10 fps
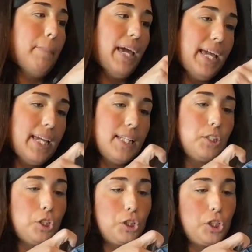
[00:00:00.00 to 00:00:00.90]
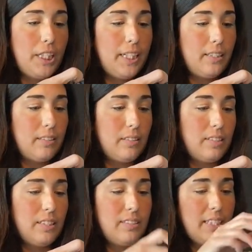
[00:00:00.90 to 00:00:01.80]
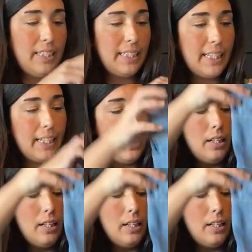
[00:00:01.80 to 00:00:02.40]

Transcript: Paige jean. This is the Cindy.